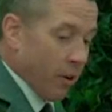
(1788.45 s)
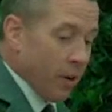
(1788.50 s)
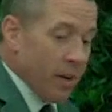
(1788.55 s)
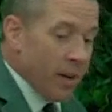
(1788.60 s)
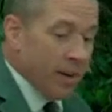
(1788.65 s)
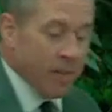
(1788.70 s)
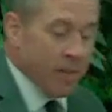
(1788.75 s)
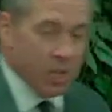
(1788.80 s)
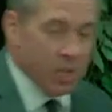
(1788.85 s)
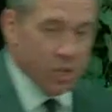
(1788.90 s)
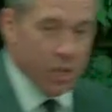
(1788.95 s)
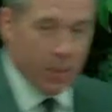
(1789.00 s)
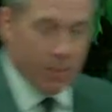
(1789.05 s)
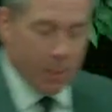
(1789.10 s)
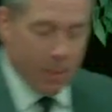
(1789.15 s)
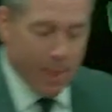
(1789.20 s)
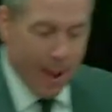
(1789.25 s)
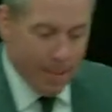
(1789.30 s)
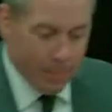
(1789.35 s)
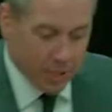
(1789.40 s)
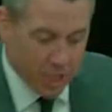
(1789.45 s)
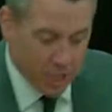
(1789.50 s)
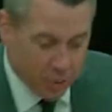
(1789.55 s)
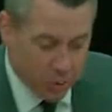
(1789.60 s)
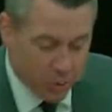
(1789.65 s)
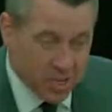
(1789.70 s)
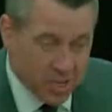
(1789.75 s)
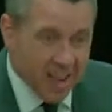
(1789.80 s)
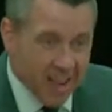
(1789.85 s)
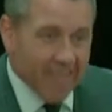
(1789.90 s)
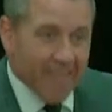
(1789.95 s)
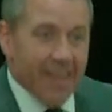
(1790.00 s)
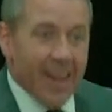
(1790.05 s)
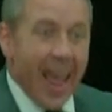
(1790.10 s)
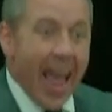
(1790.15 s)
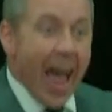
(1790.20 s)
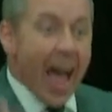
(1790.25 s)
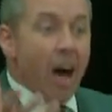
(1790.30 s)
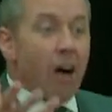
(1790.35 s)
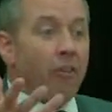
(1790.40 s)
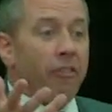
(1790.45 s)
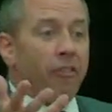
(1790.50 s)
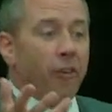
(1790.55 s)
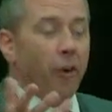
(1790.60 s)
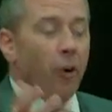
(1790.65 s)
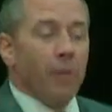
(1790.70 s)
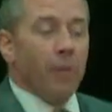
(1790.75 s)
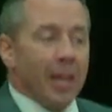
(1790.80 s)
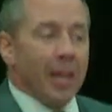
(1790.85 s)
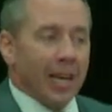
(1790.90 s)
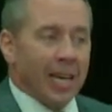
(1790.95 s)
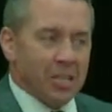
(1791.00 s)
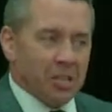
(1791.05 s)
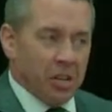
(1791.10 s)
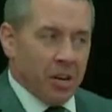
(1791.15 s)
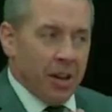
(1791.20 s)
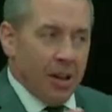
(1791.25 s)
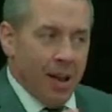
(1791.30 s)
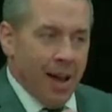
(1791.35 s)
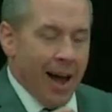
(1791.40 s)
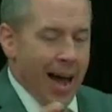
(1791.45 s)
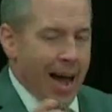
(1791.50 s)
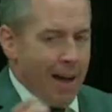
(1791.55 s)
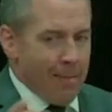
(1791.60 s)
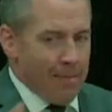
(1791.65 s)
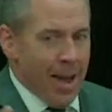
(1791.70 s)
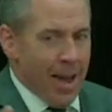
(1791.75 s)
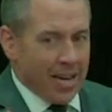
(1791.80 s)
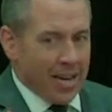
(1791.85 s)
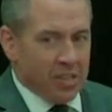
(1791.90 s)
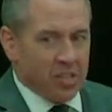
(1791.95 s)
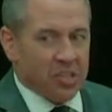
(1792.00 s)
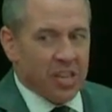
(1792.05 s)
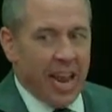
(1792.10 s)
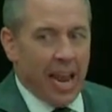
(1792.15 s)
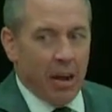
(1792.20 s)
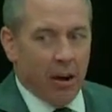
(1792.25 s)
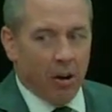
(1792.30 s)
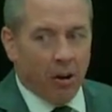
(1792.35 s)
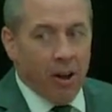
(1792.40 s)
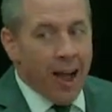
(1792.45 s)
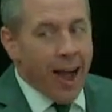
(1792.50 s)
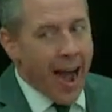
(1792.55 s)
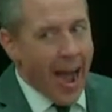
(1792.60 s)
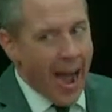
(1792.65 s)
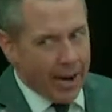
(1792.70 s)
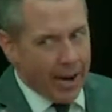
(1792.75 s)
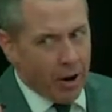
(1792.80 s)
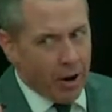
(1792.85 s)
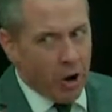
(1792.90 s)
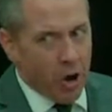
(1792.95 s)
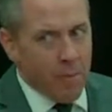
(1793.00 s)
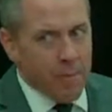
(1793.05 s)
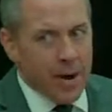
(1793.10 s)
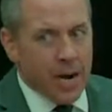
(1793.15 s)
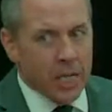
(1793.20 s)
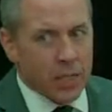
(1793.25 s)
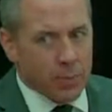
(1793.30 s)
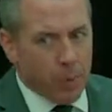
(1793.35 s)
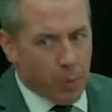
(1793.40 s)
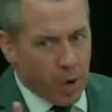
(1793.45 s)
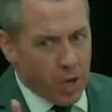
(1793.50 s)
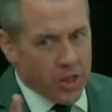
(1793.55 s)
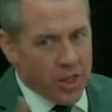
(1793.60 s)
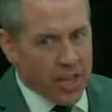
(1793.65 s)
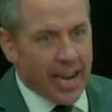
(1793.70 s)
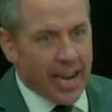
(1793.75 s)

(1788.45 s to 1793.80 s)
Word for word: This ship, the Bible says, was now full. Listen, I'm not a sailor. I don't know much, but one thing I